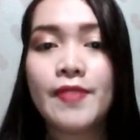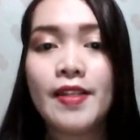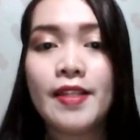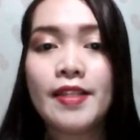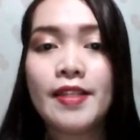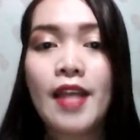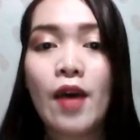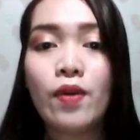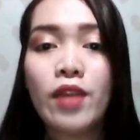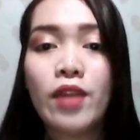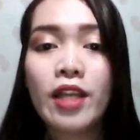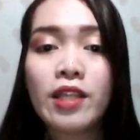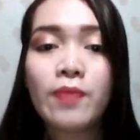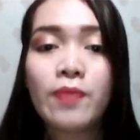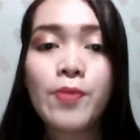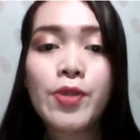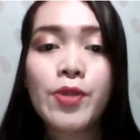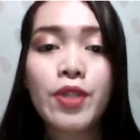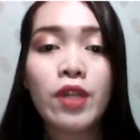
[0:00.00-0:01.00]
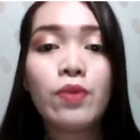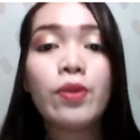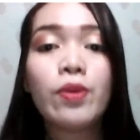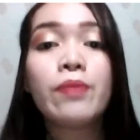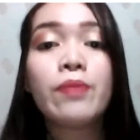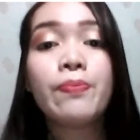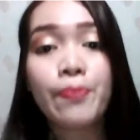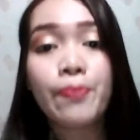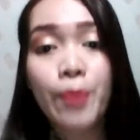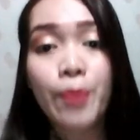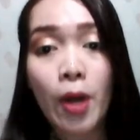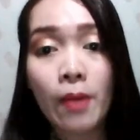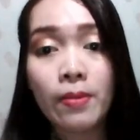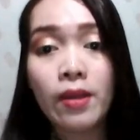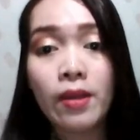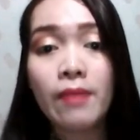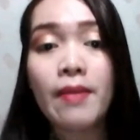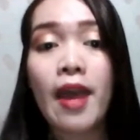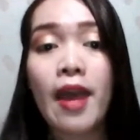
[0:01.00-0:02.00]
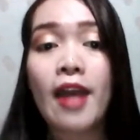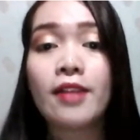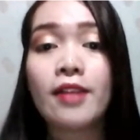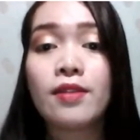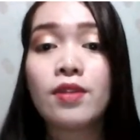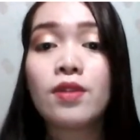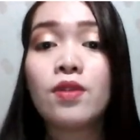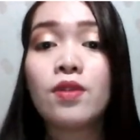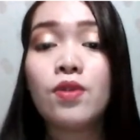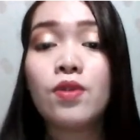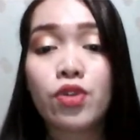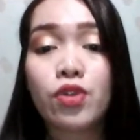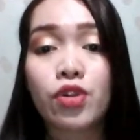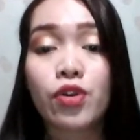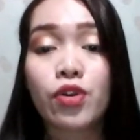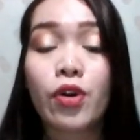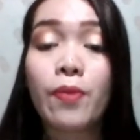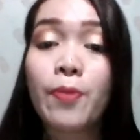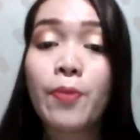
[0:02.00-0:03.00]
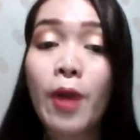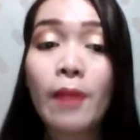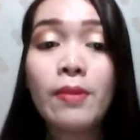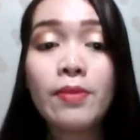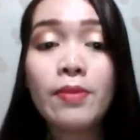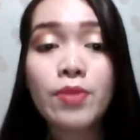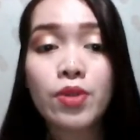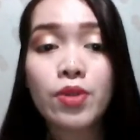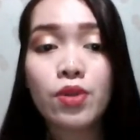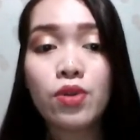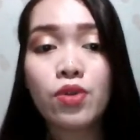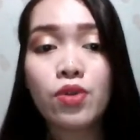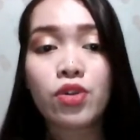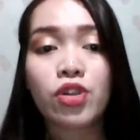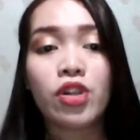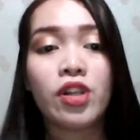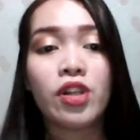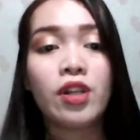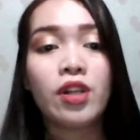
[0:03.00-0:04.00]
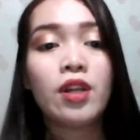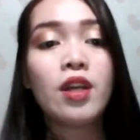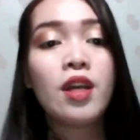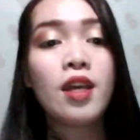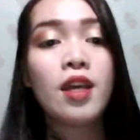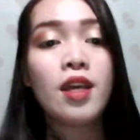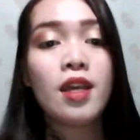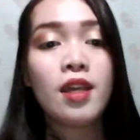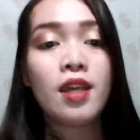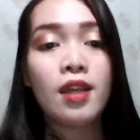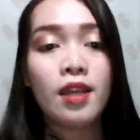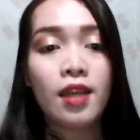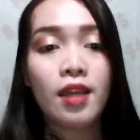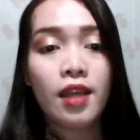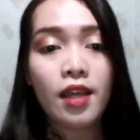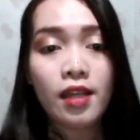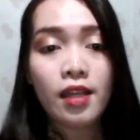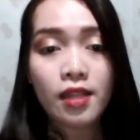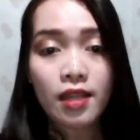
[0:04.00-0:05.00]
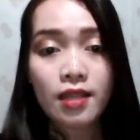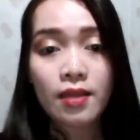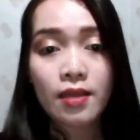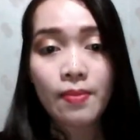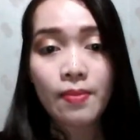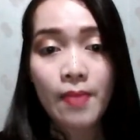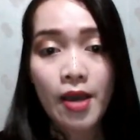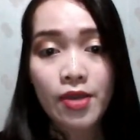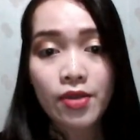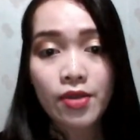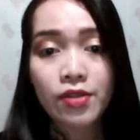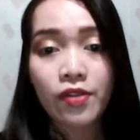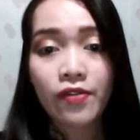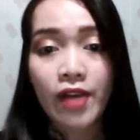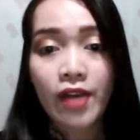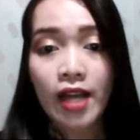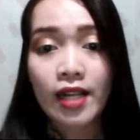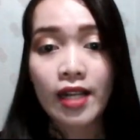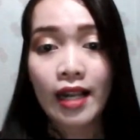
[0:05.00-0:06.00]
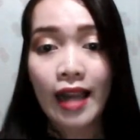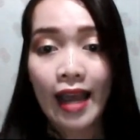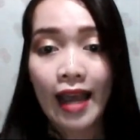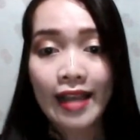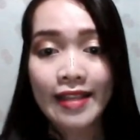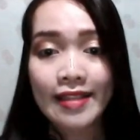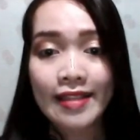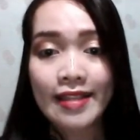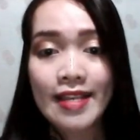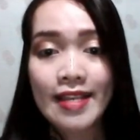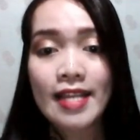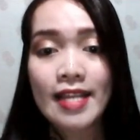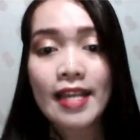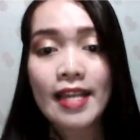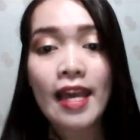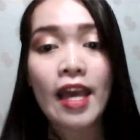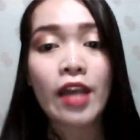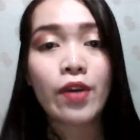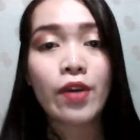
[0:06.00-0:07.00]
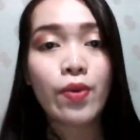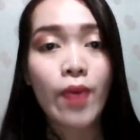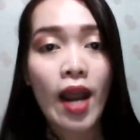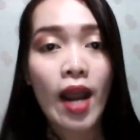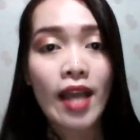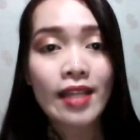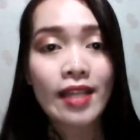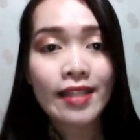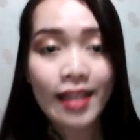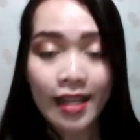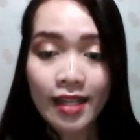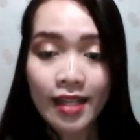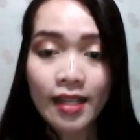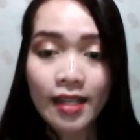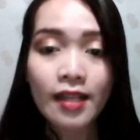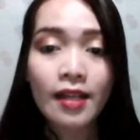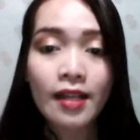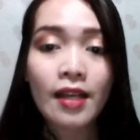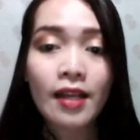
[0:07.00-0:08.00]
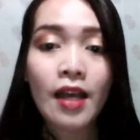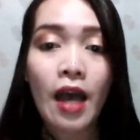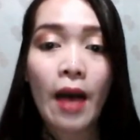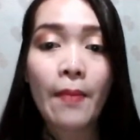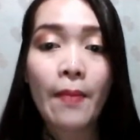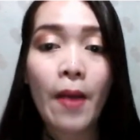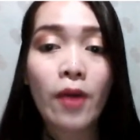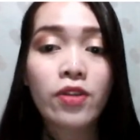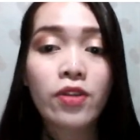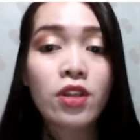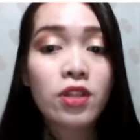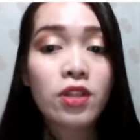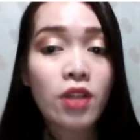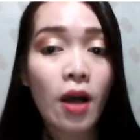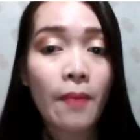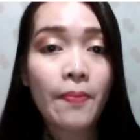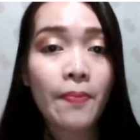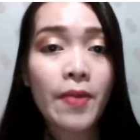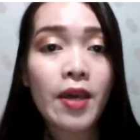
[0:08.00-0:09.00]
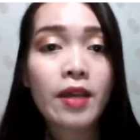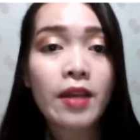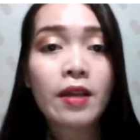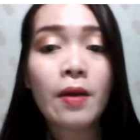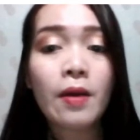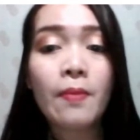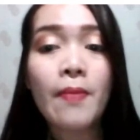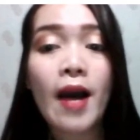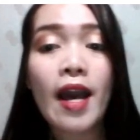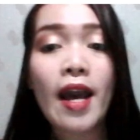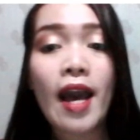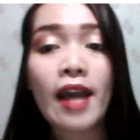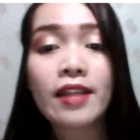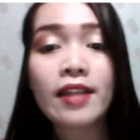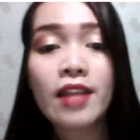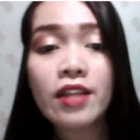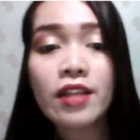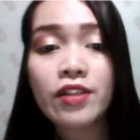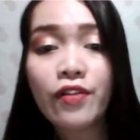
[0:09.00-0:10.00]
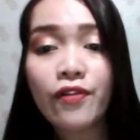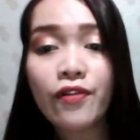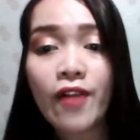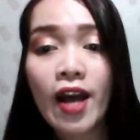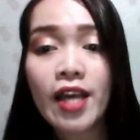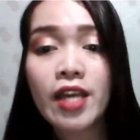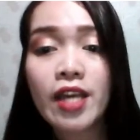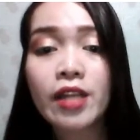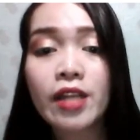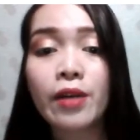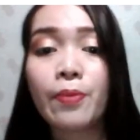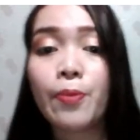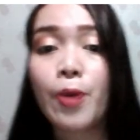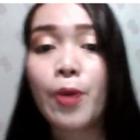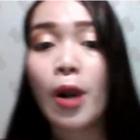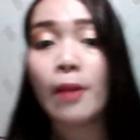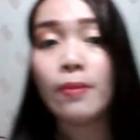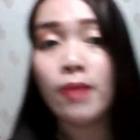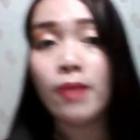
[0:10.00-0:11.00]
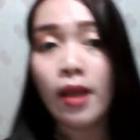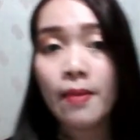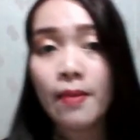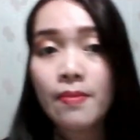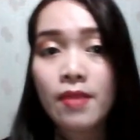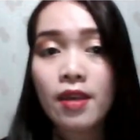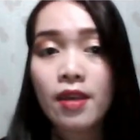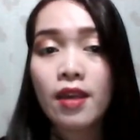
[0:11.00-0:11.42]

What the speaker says: Now let's proceed with problem and solution or problem solution. It is a method of analyzing and writing about a topic by identifying a problem